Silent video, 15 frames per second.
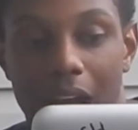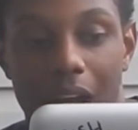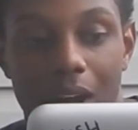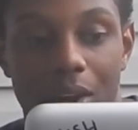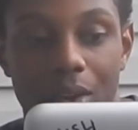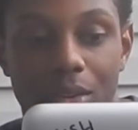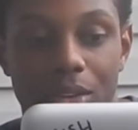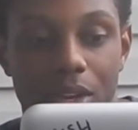
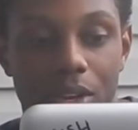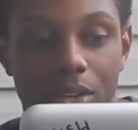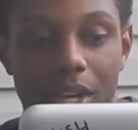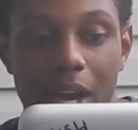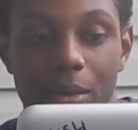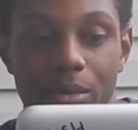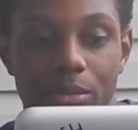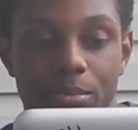I don't know.
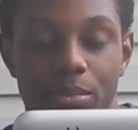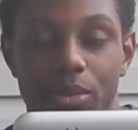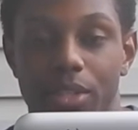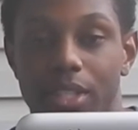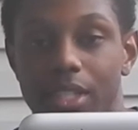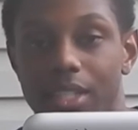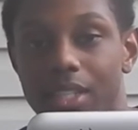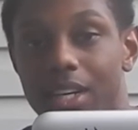That was
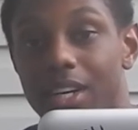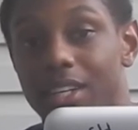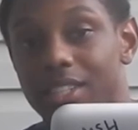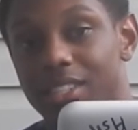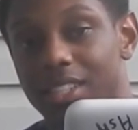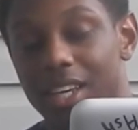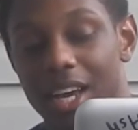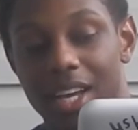pretty nuts,
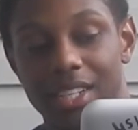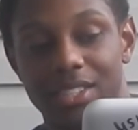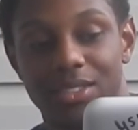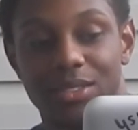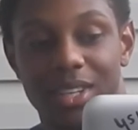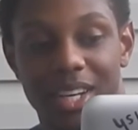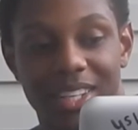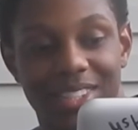guys. You
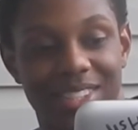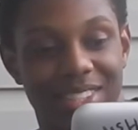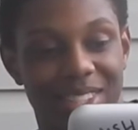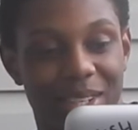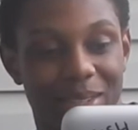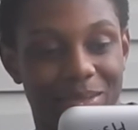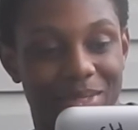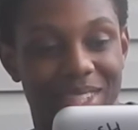guys
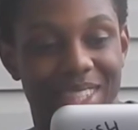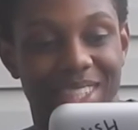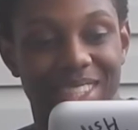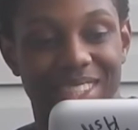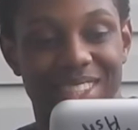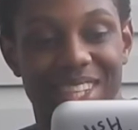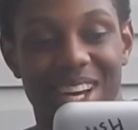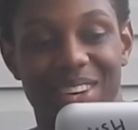tell me.
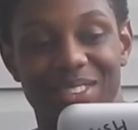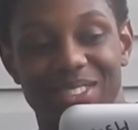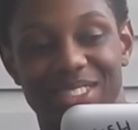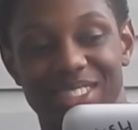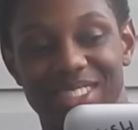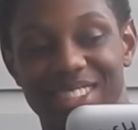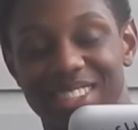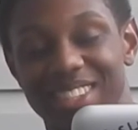That was,
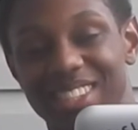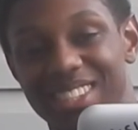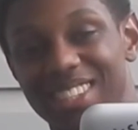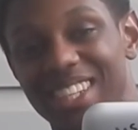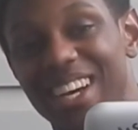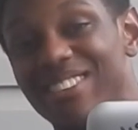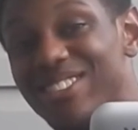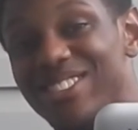
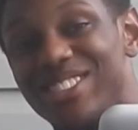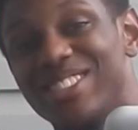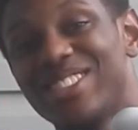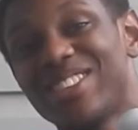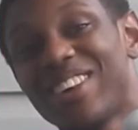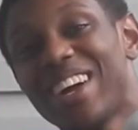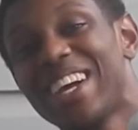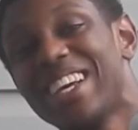that was
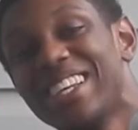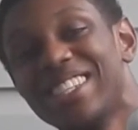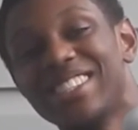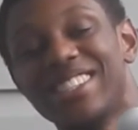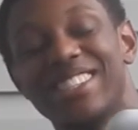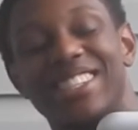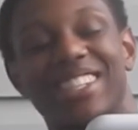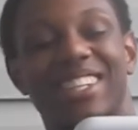crazy.